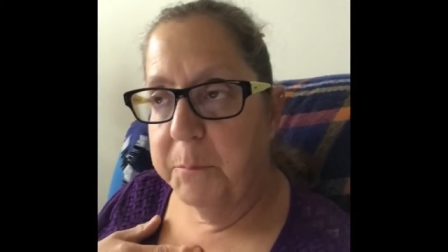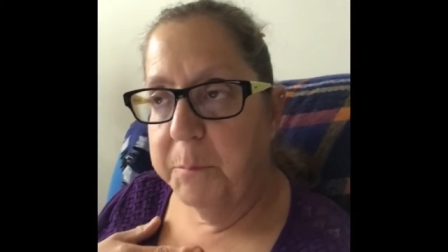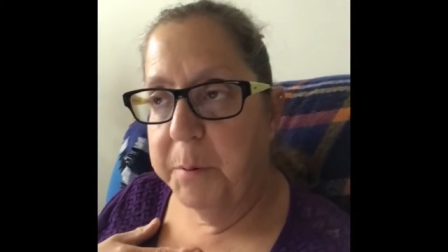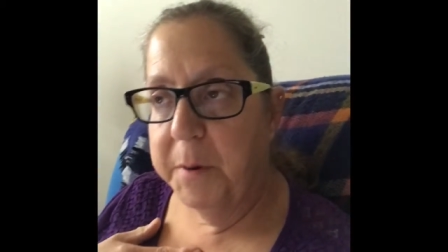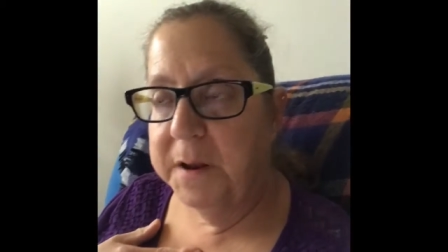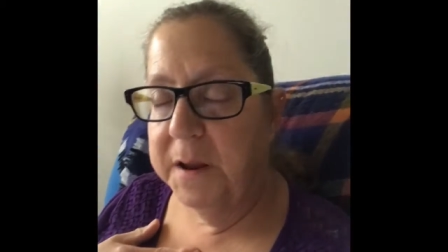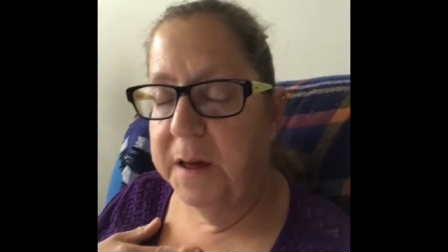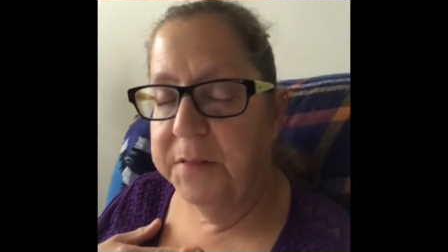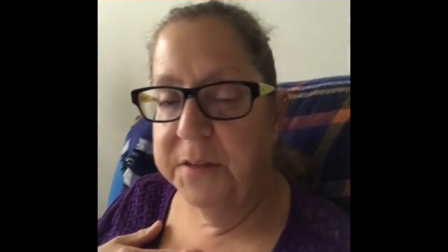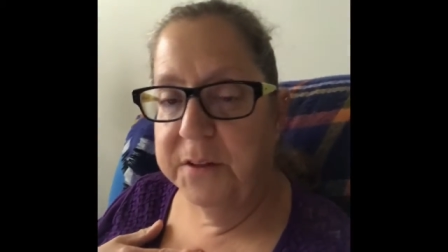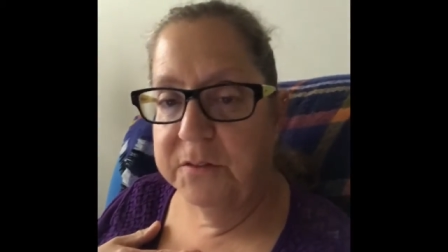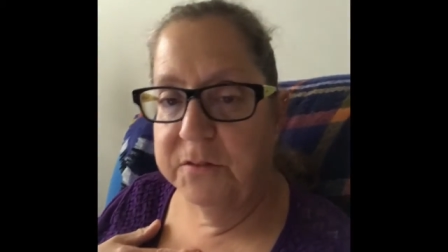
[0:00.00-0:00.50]

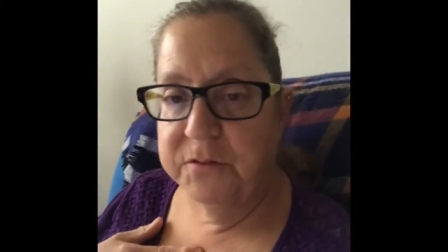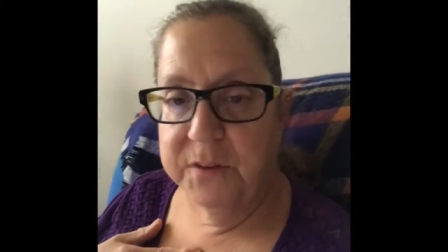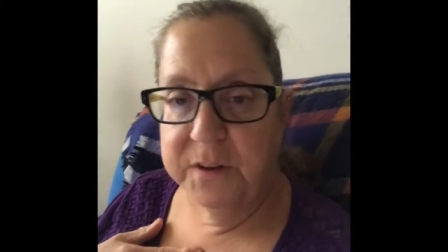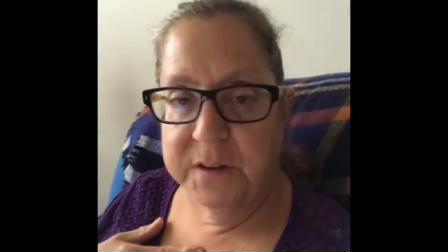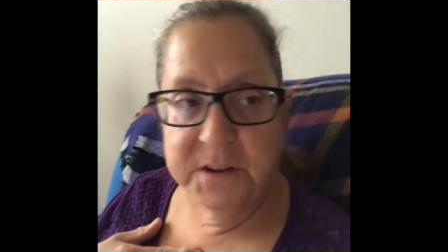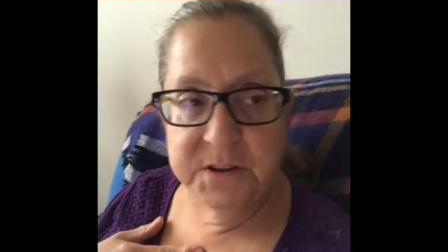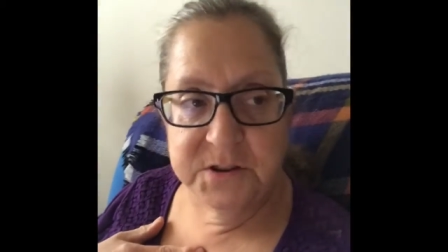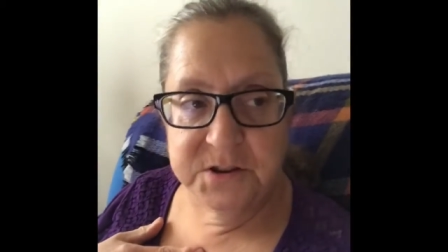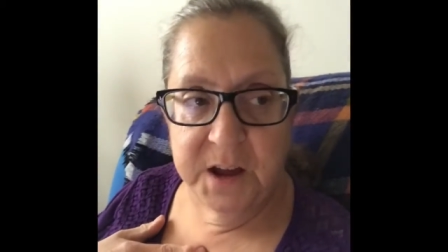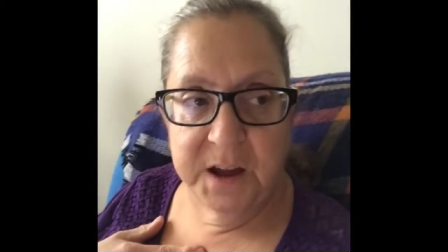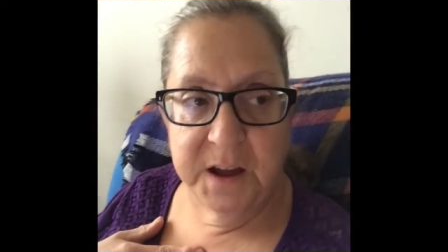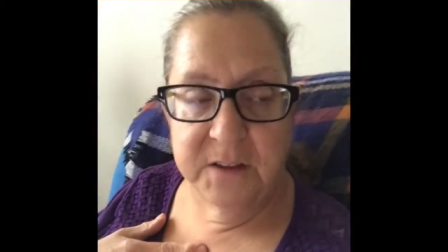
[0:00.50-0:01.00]
But nothing's
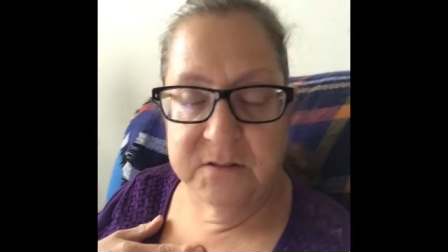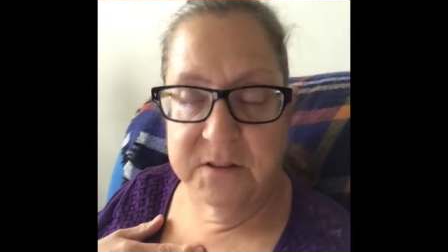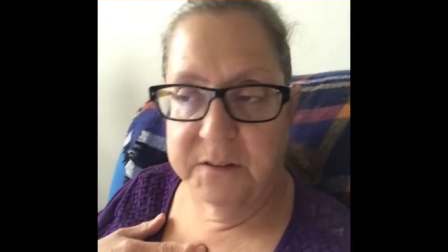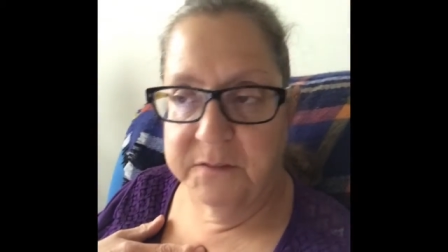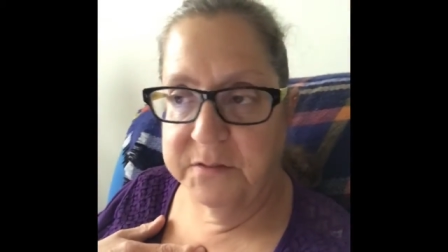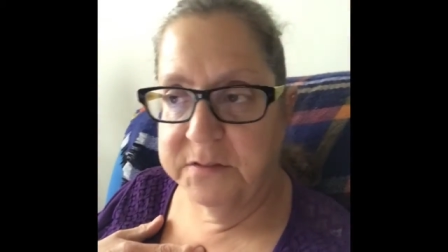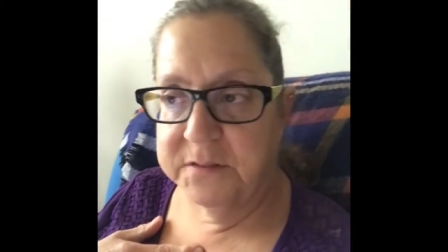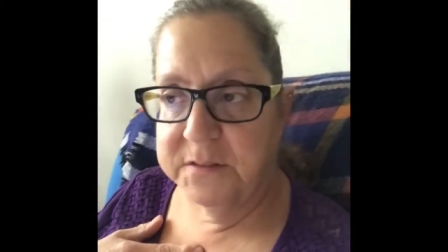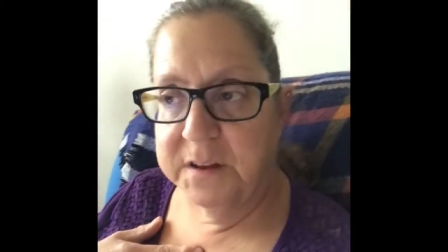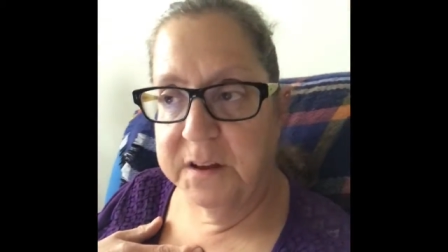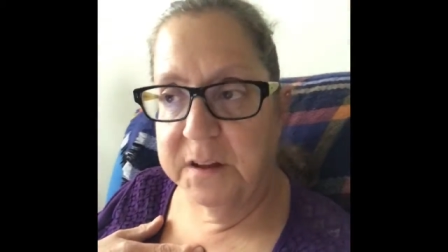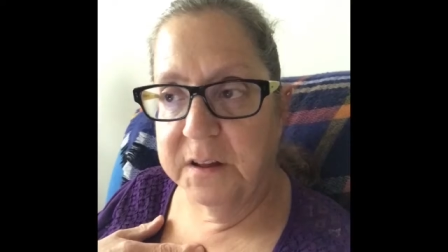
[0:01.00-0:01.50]
really changed. I'm
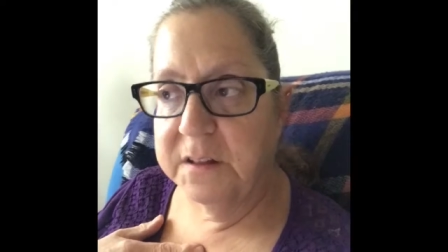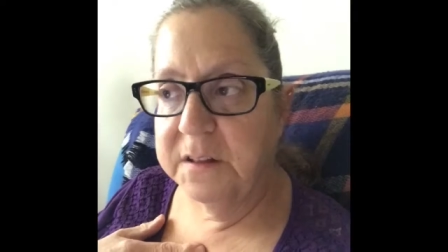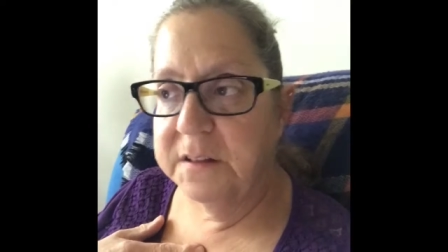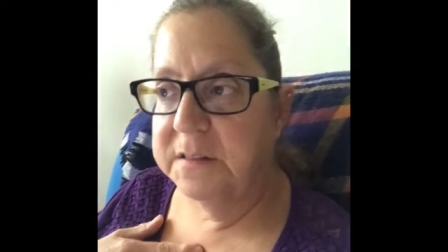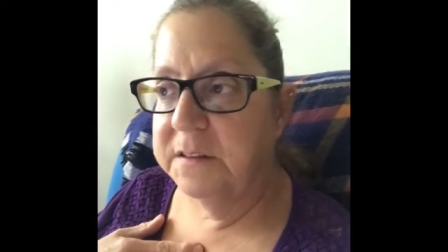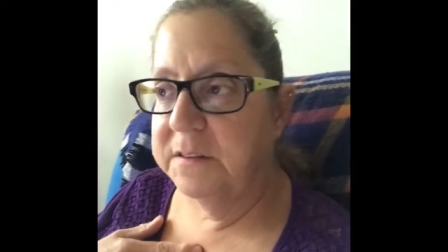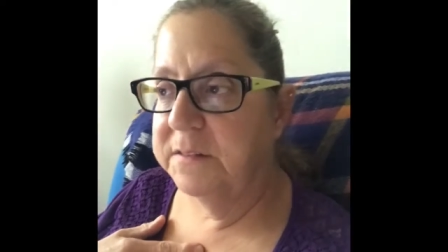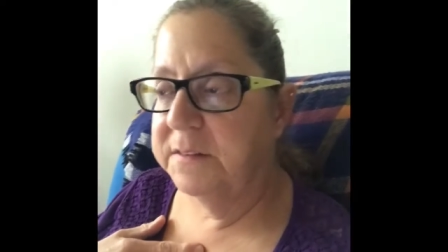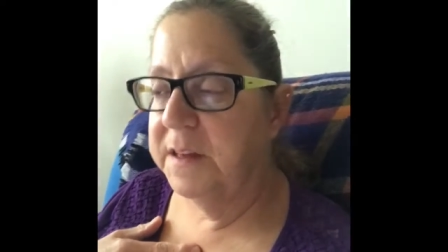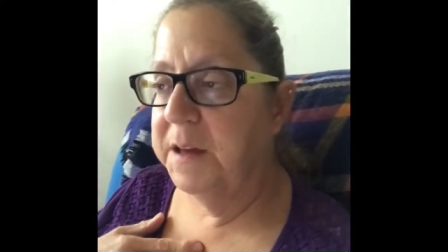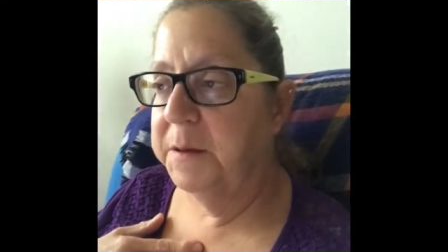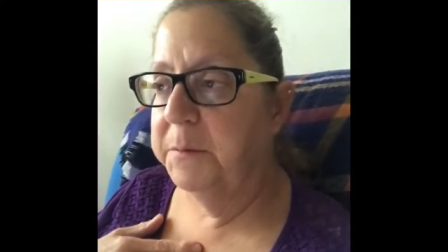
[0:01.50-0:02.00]
still in
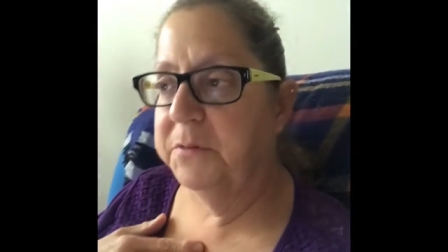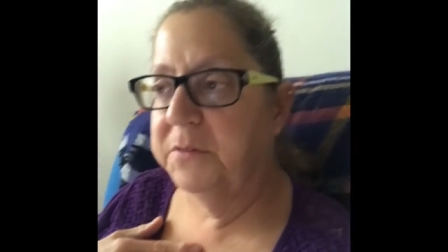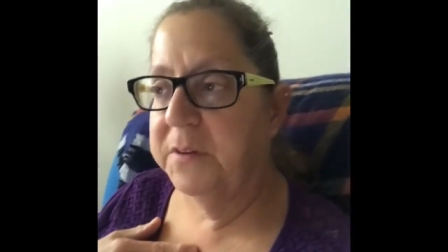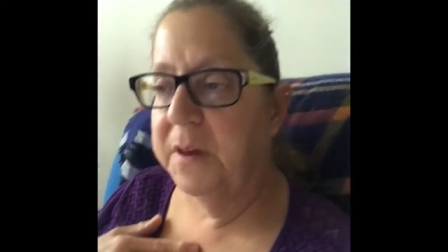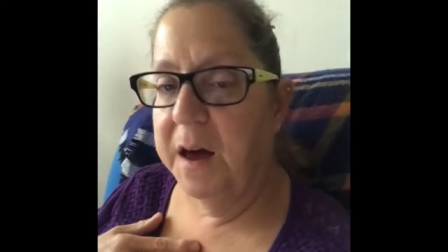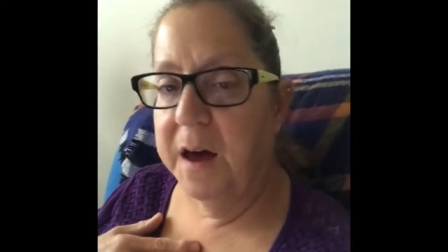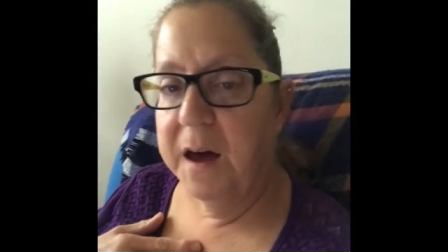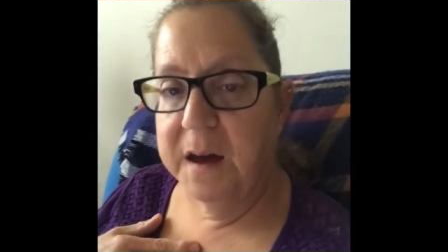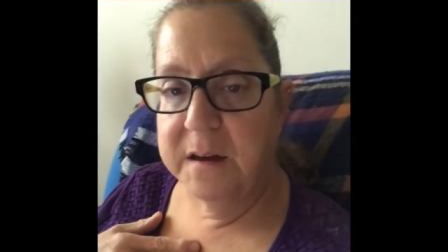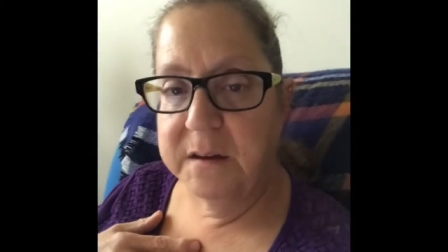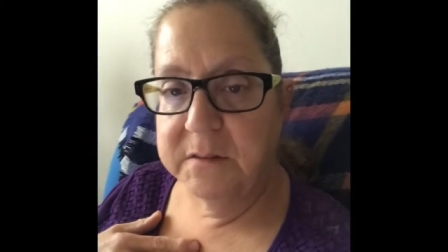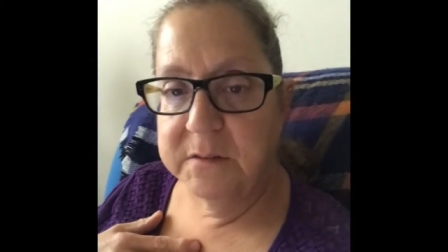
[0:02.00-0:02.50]
the same
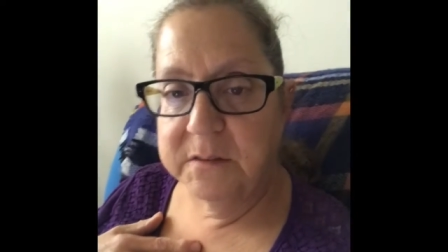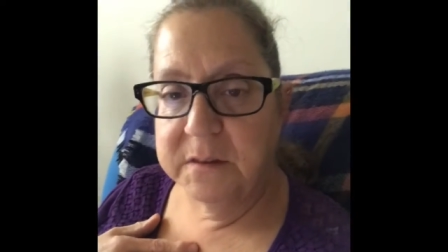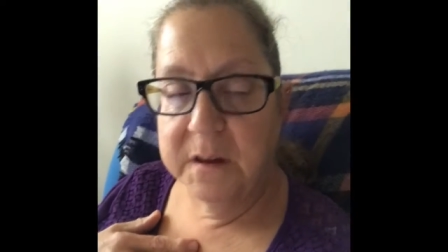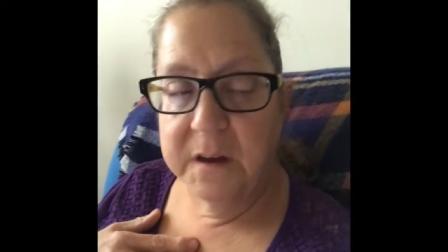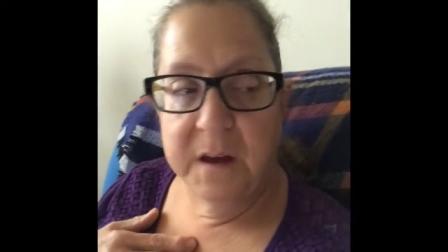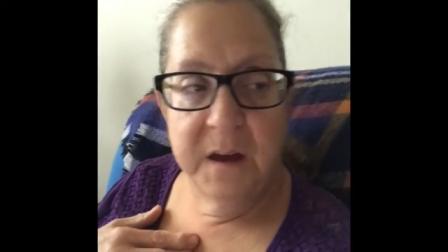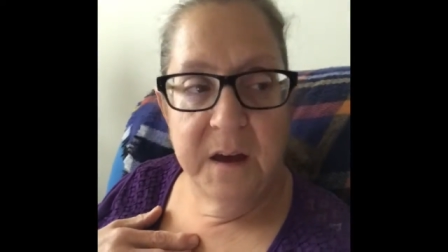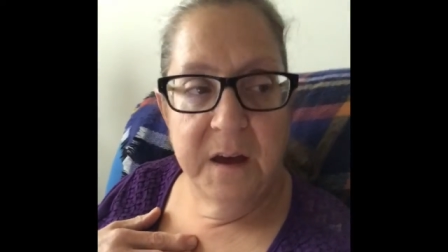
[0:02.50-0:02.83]
size.